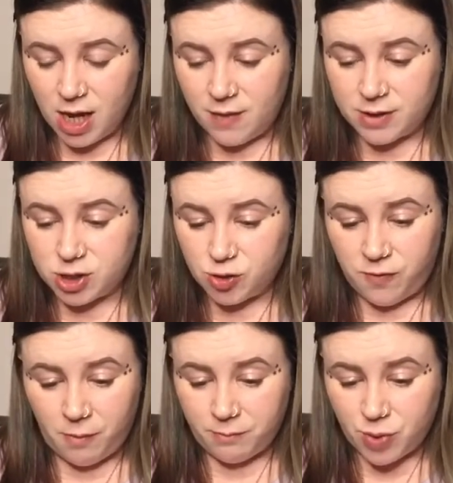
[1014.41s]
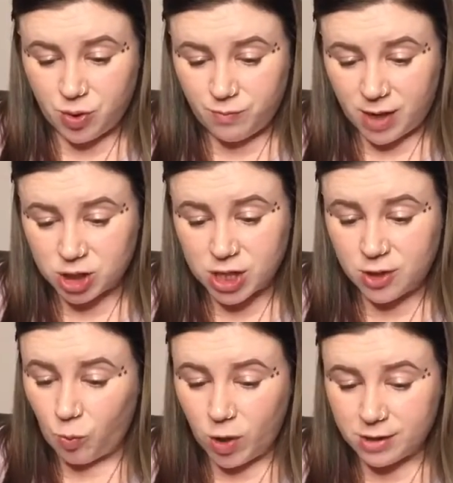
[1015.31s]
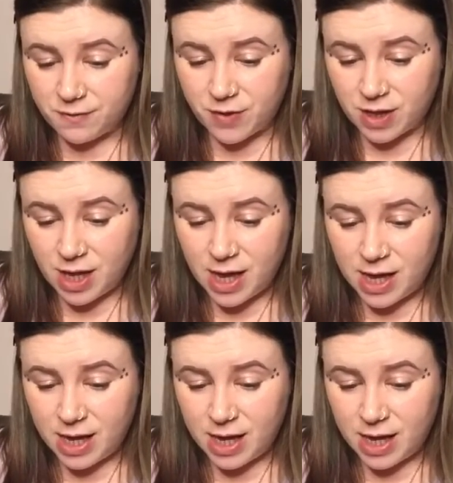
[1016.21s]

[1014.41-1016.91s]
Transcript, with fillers: There's stuff on moon magic, the wheel of the year,